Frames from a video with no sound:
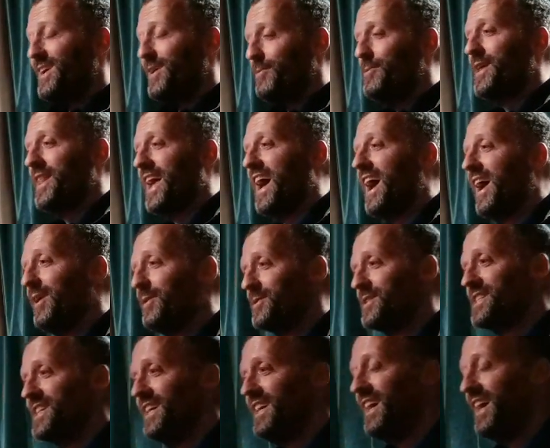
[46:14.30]
without,
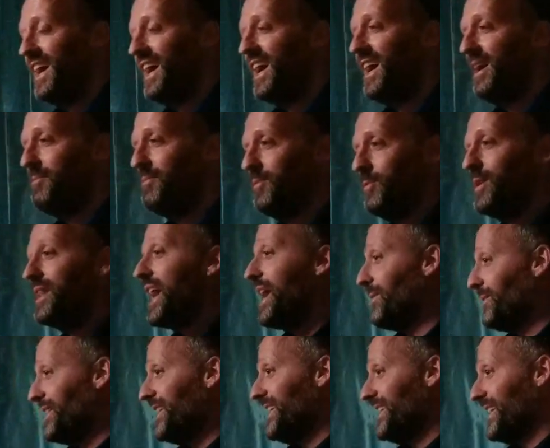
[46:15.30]
um, without
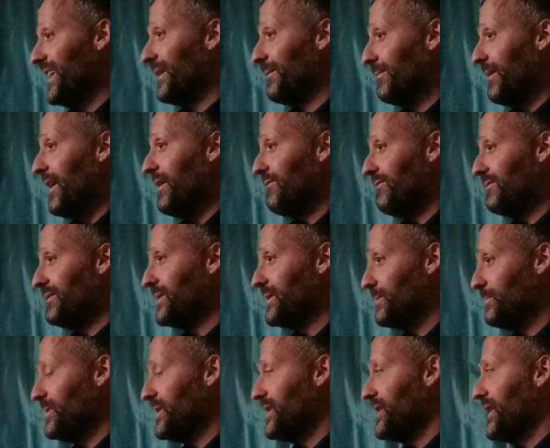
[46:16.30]
needing a reference
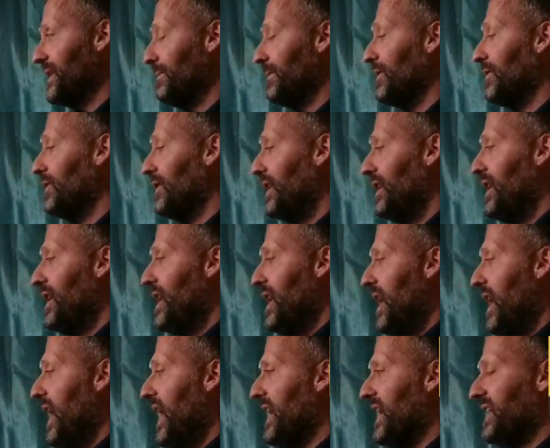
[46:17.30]
material.
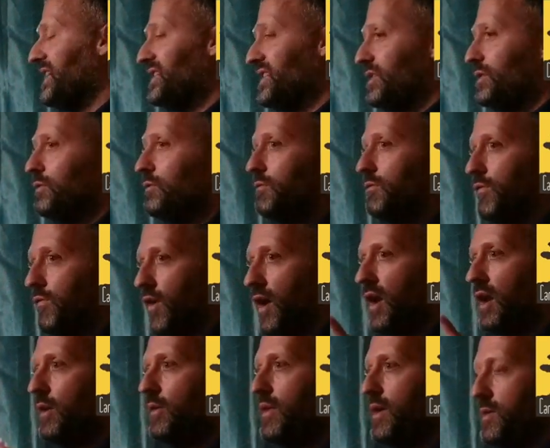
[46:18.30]
And I do
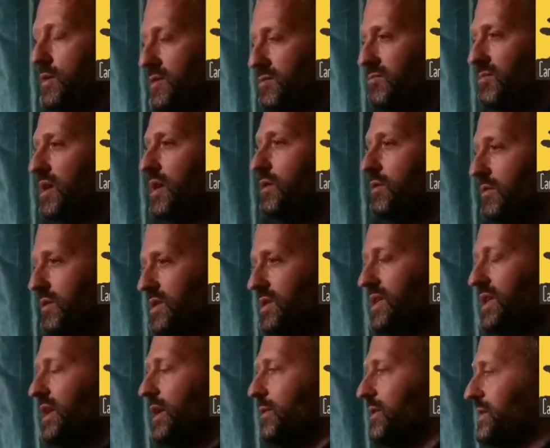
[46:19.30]
follow those rote,
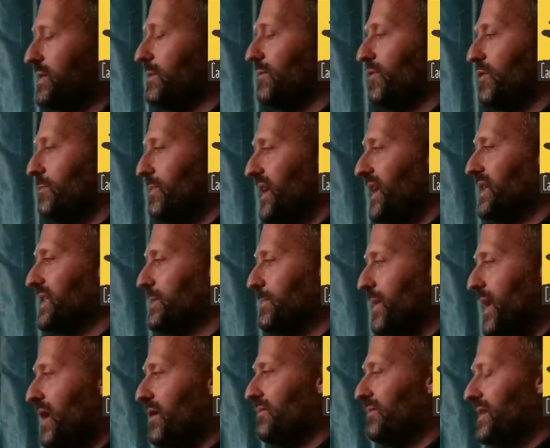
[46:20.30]
you know, for me it's
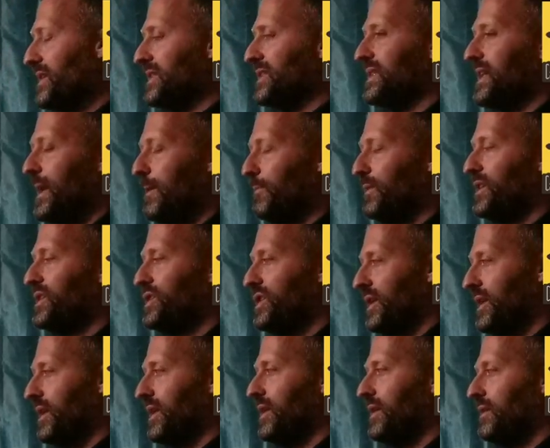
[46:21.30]
about
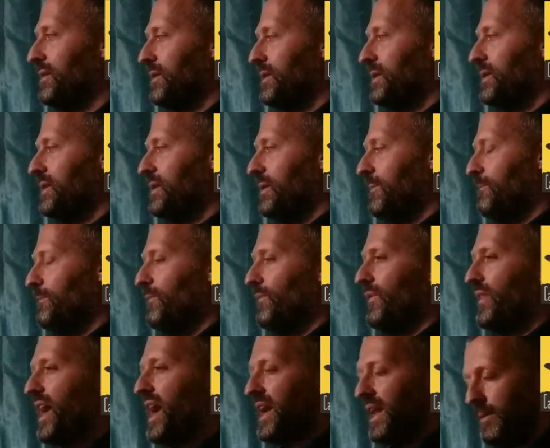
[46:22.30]
re-establishing
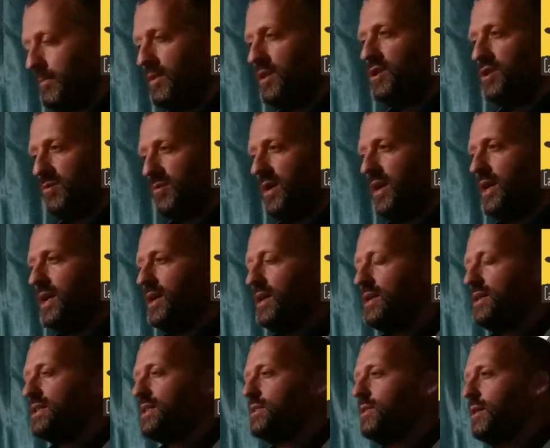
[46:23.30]
that imagery.
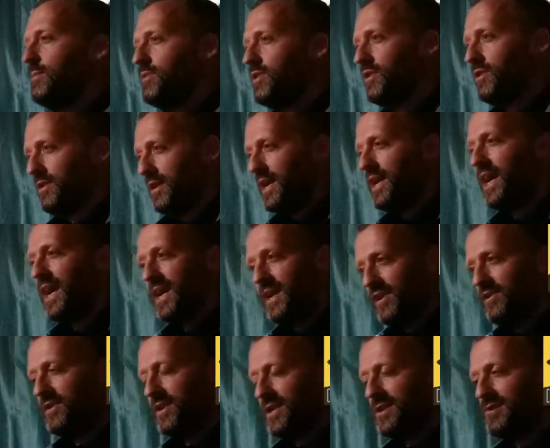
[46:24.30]
So I'm not, again,
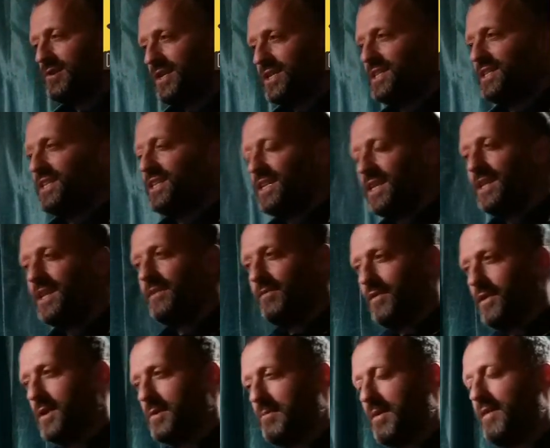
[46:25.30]
not interested in the
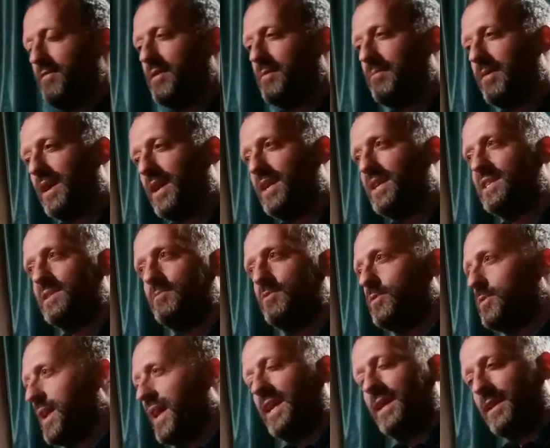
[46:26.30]
photographic realism or
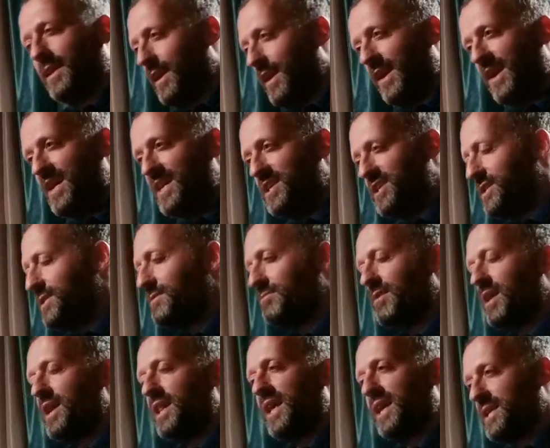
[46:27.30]
getting a light just
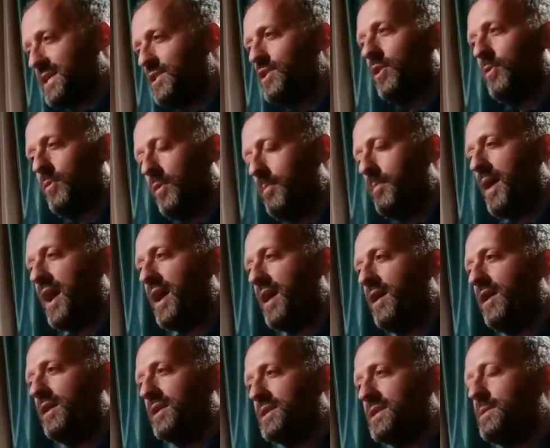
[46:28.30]
right. That's not what my
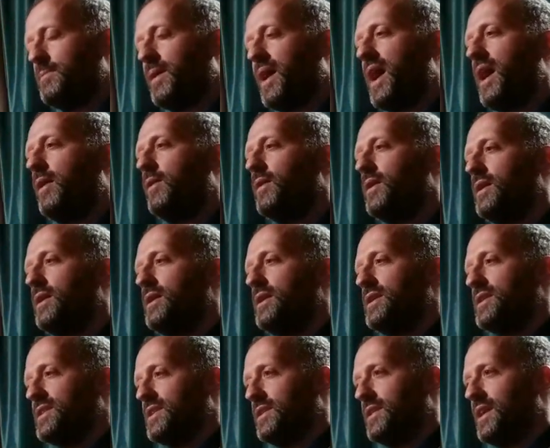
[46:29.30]
art's about.
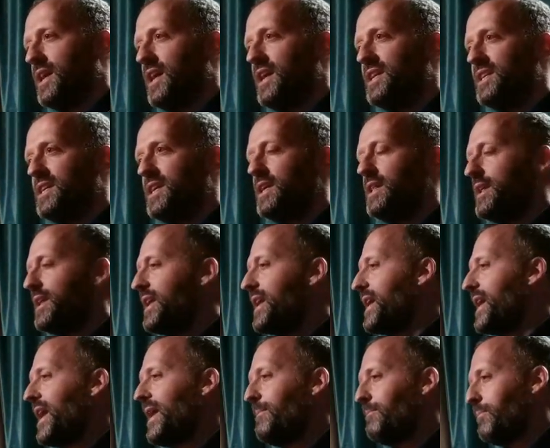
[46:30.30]
So the idea that I
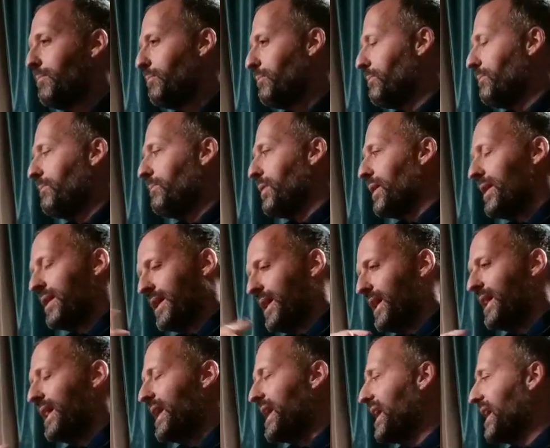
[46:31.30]
am plucking
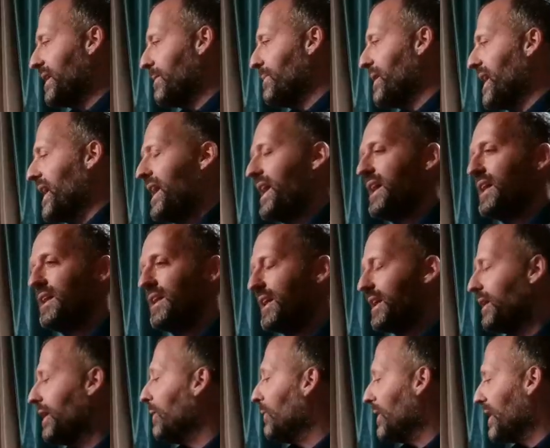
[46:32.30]
that out of my head and
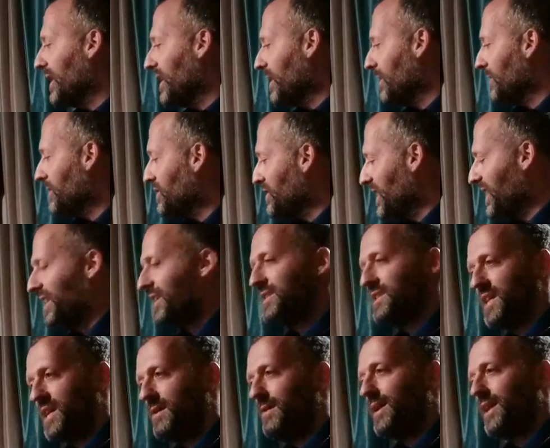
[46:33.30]
going, well, I know the shadow's
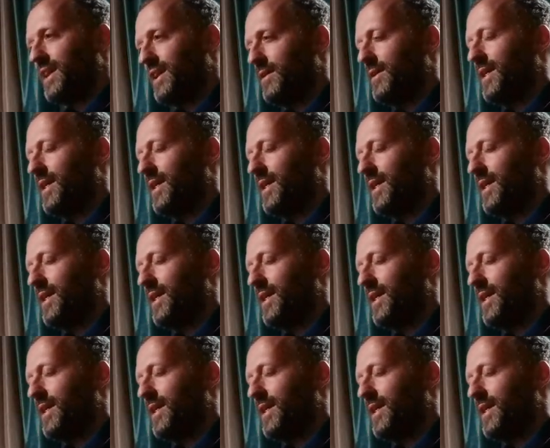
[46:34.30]
here and I know